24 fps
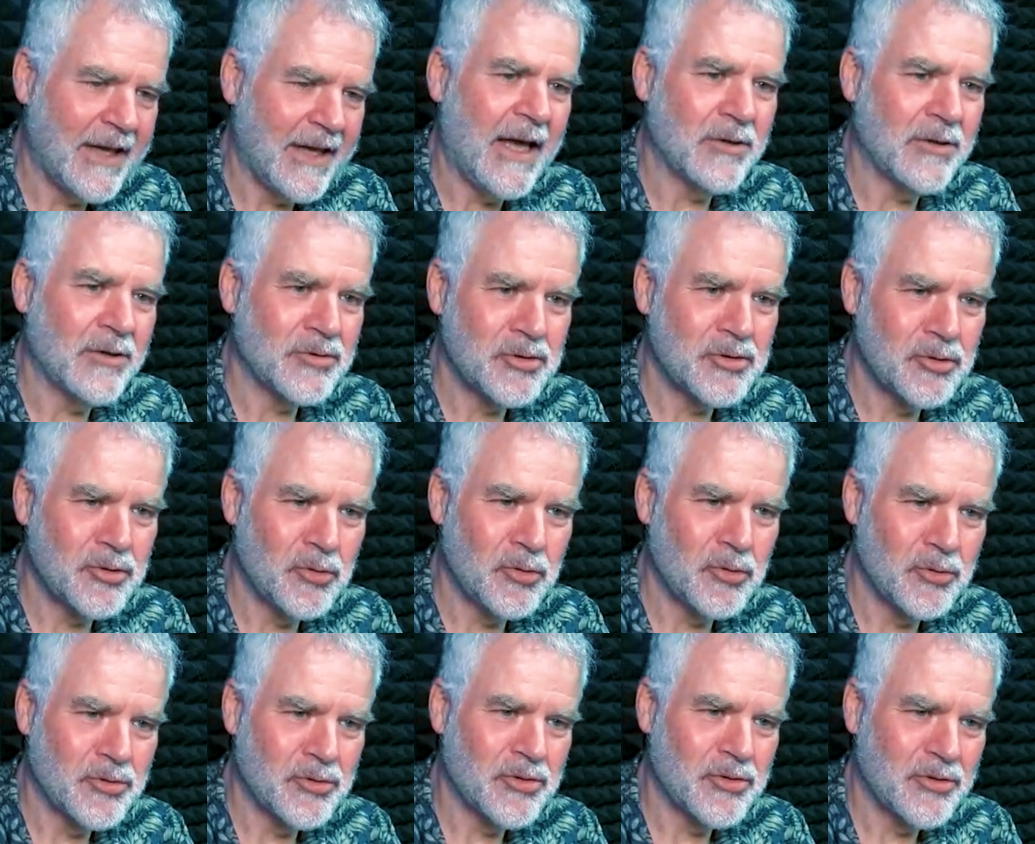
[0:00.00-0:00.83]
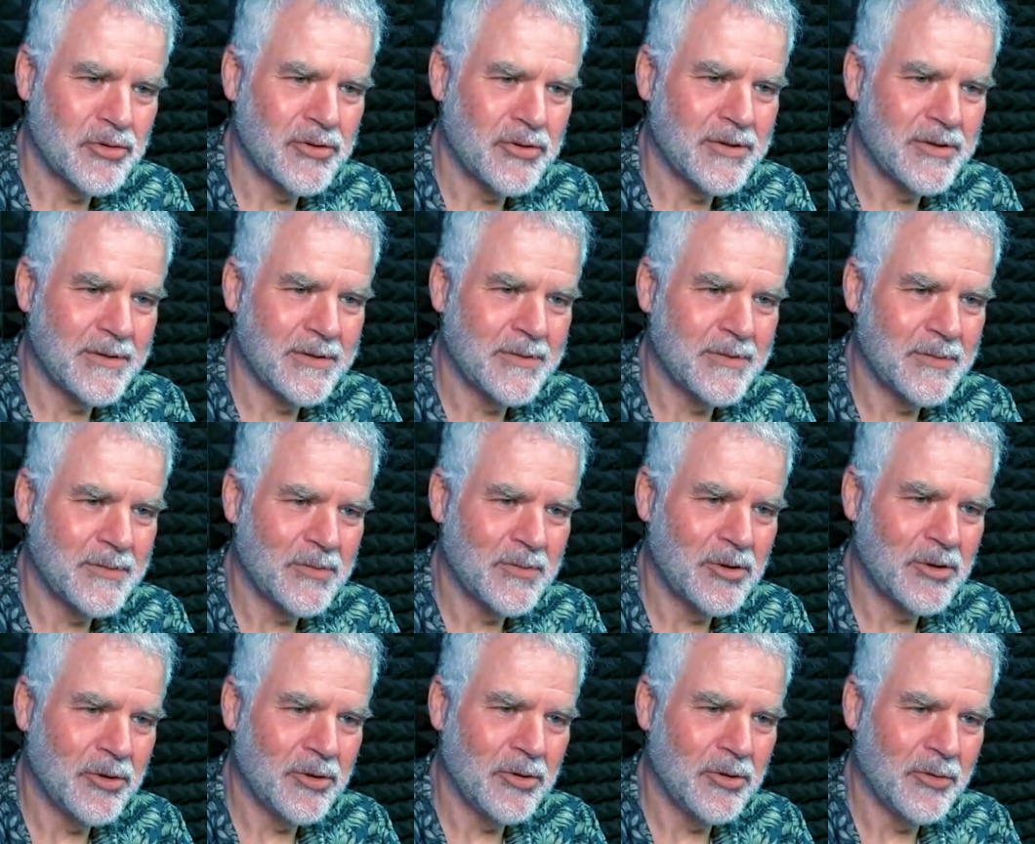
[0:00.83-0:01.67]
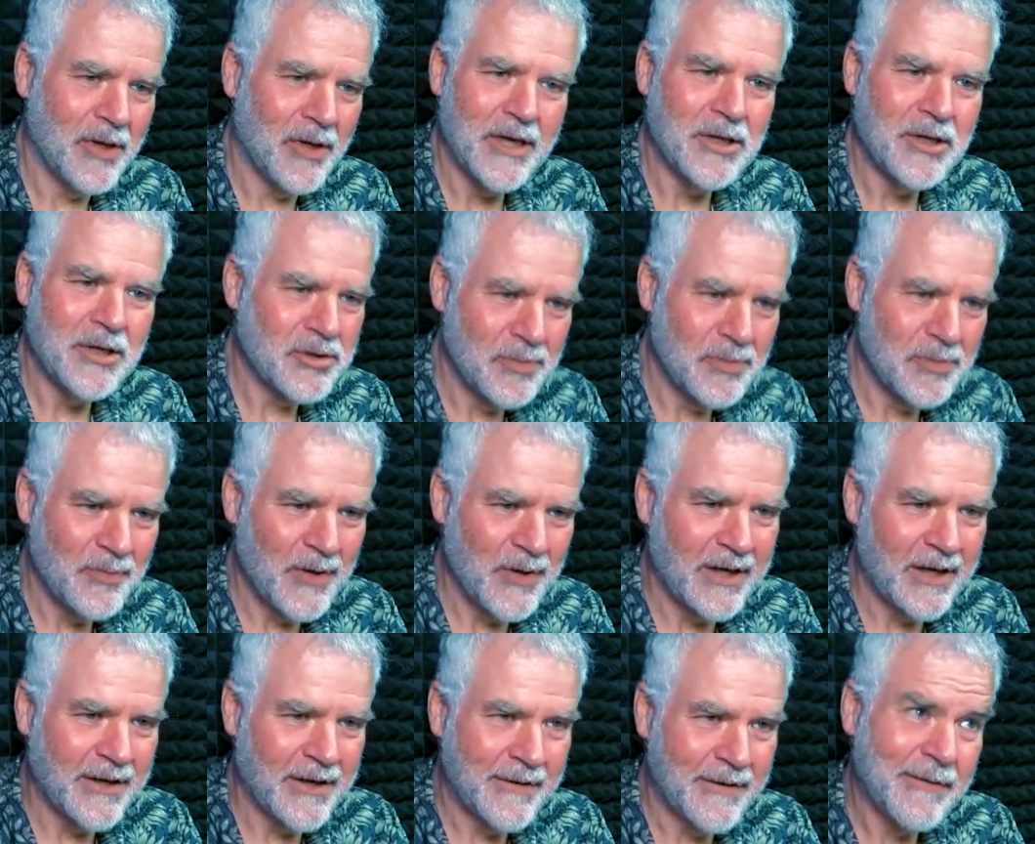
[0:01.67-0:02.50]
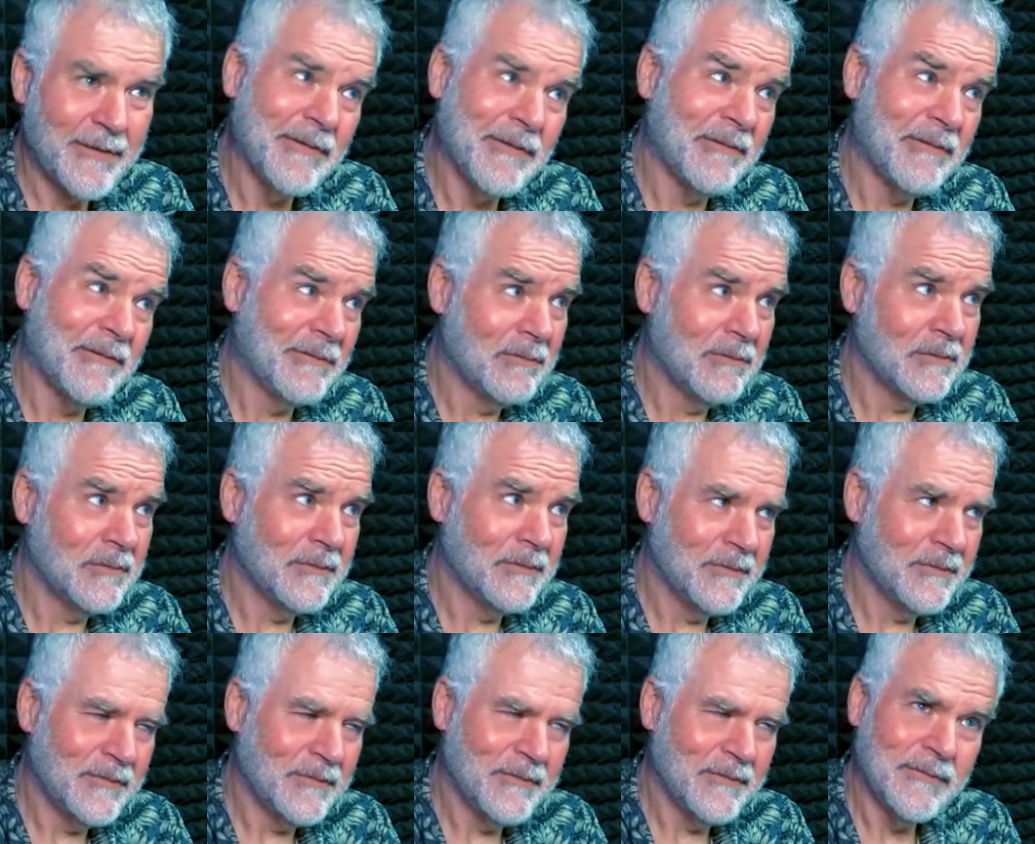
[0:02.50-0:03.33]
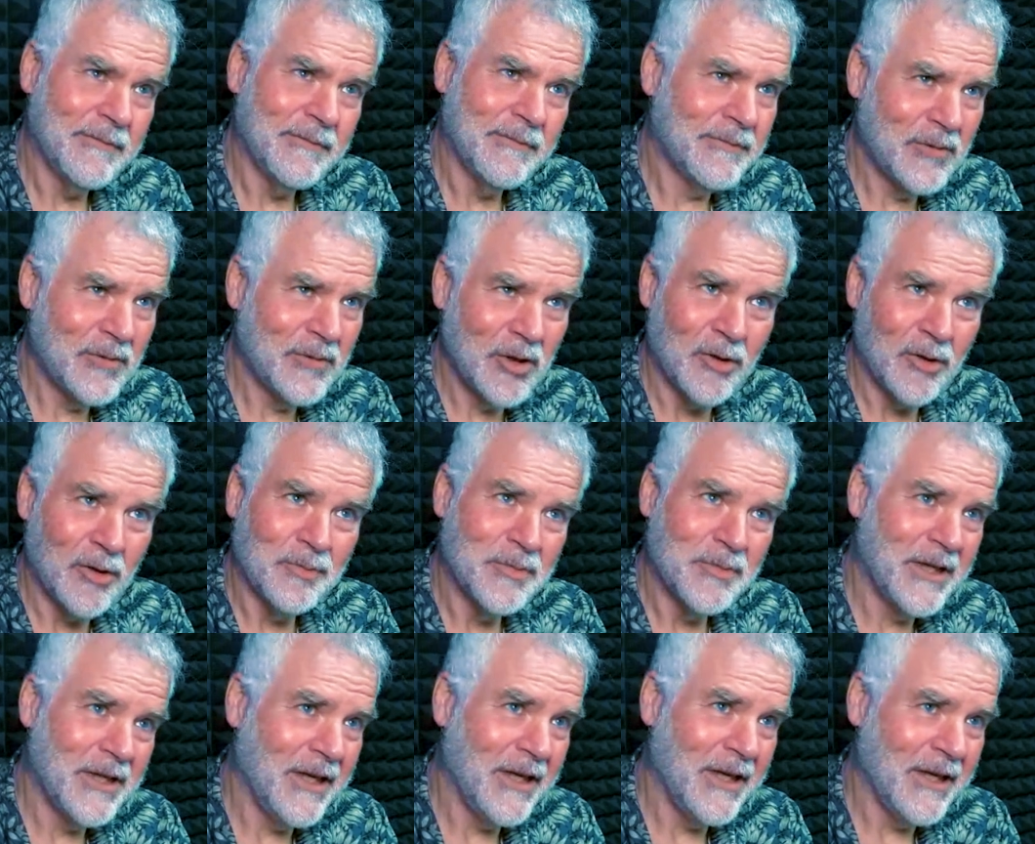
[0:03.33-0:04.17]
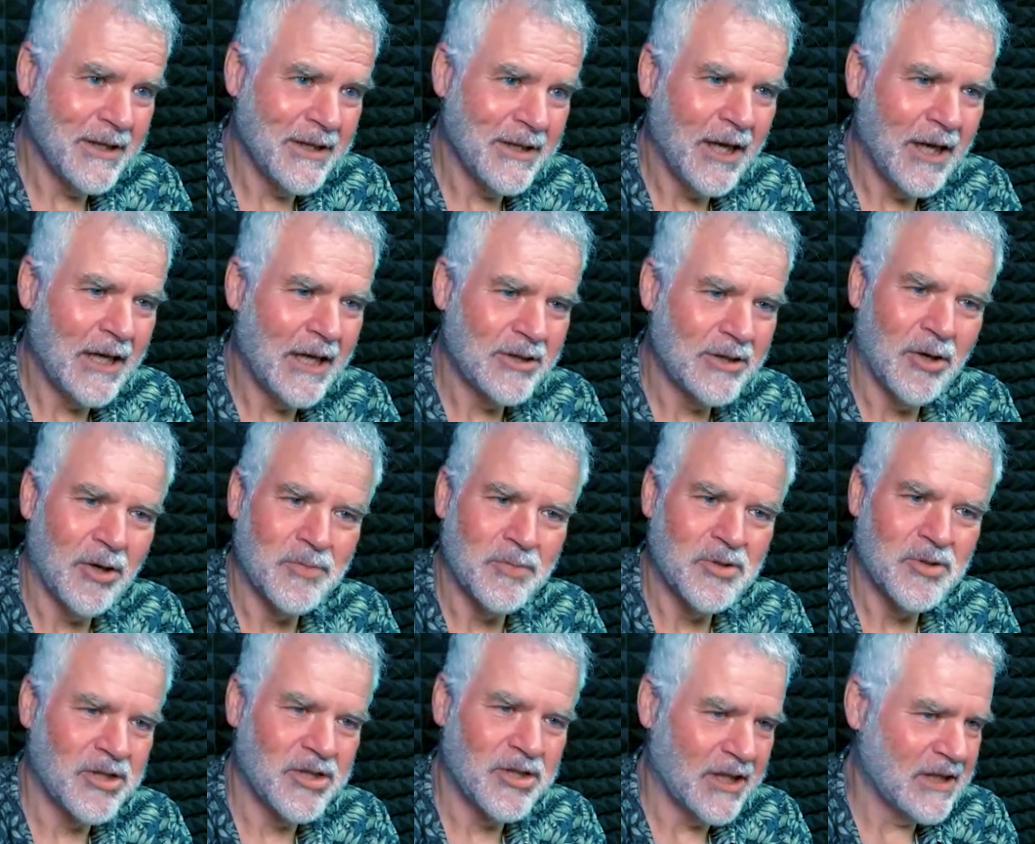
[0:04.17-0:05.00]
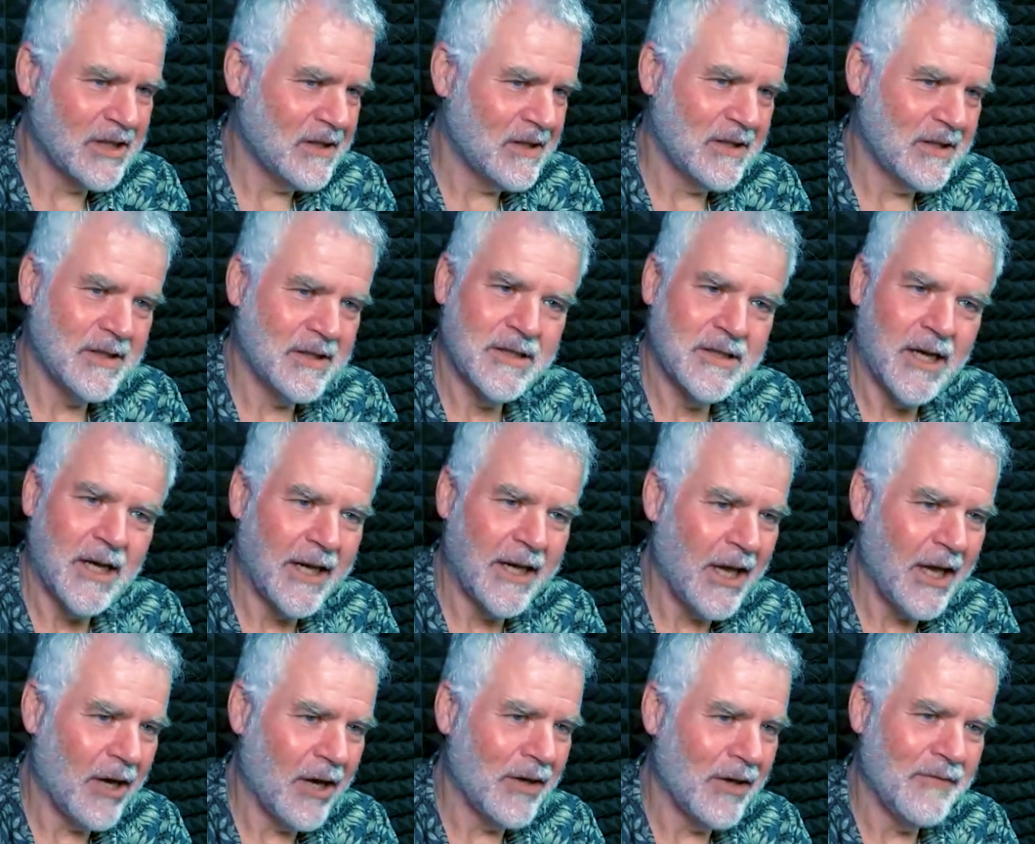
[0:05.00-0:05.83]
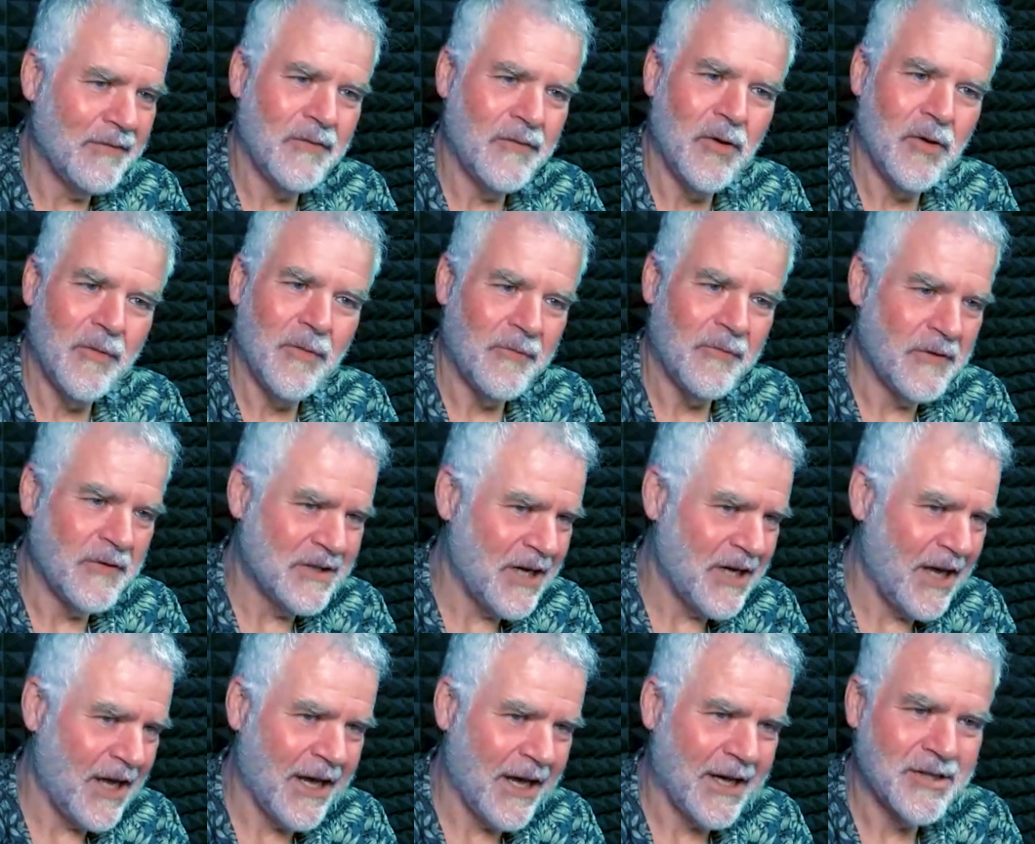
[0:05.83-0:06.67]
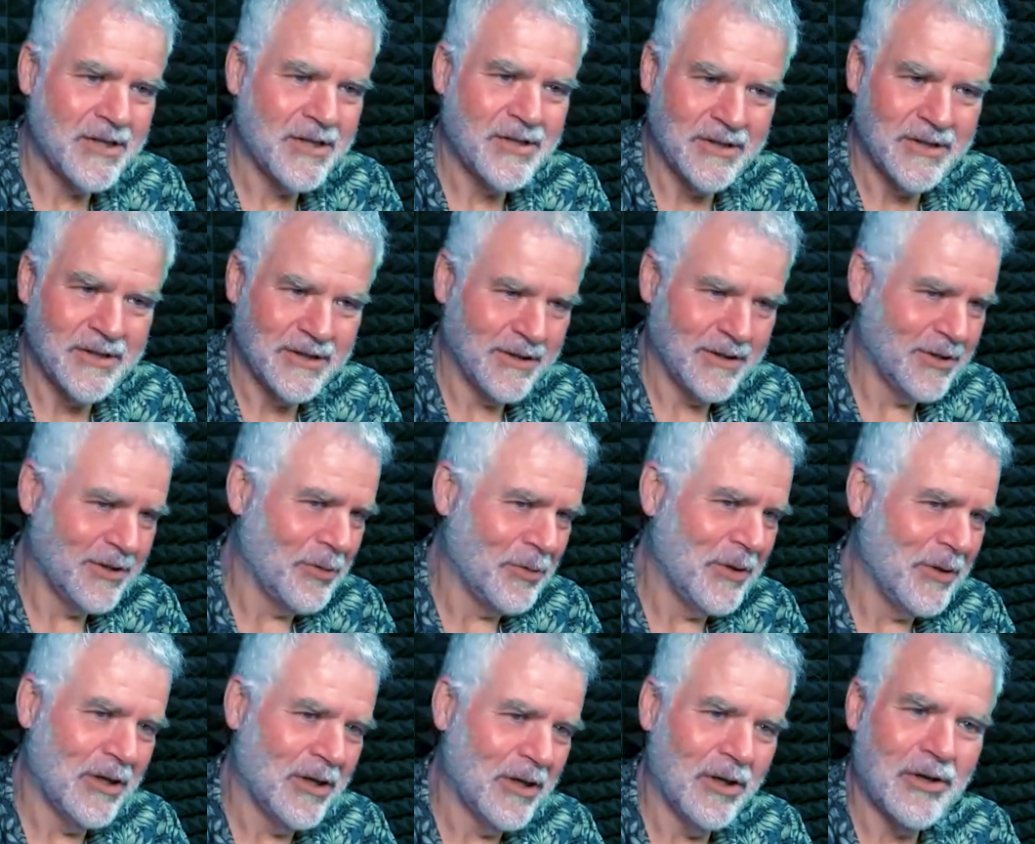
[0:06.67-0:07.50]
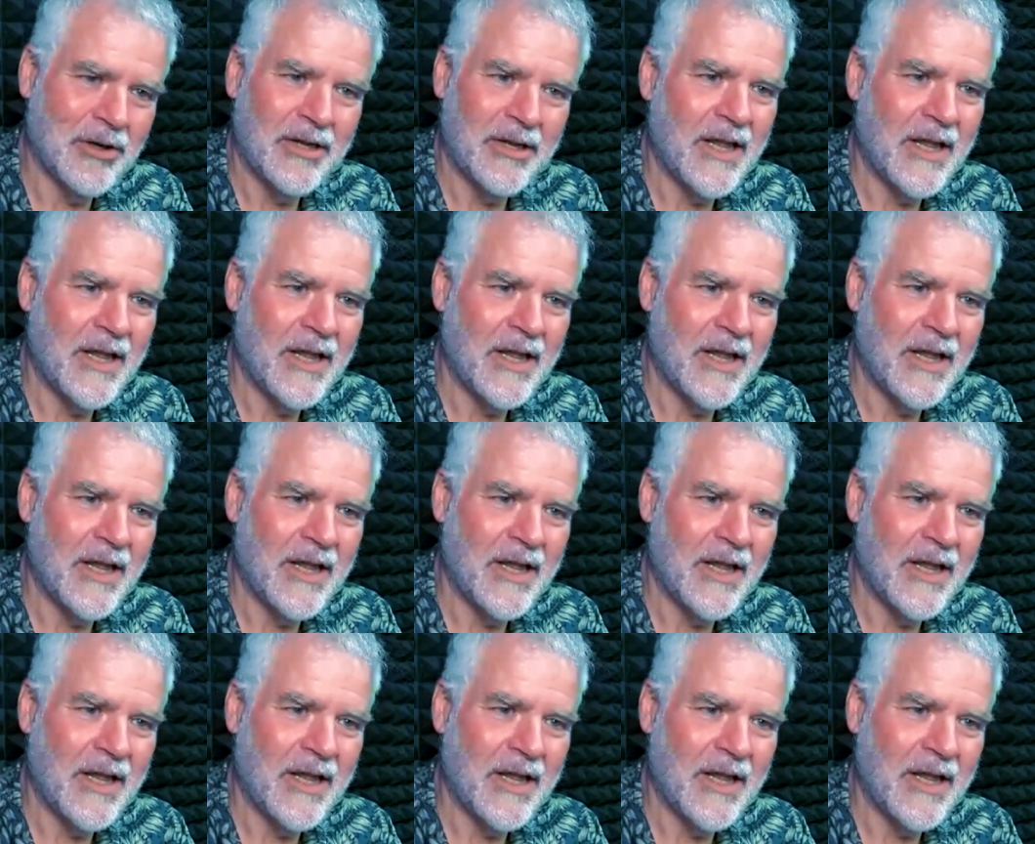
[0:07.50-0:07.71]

outsource to, they use a big top tier, uh, top six accounting firm for tax and doing a lot of